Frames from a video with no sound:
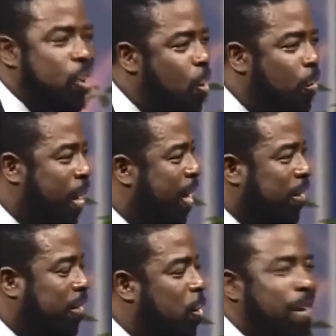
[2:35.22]
do
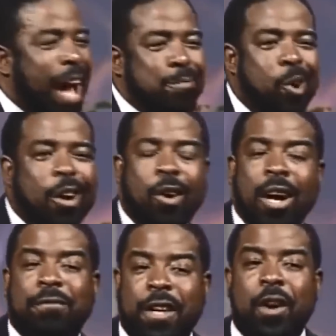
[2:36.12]
this. You got more
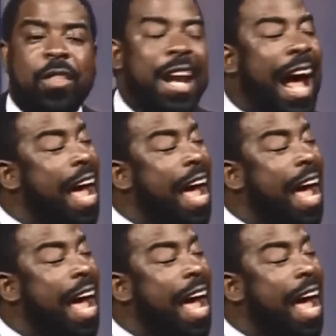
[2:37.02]
going for you than I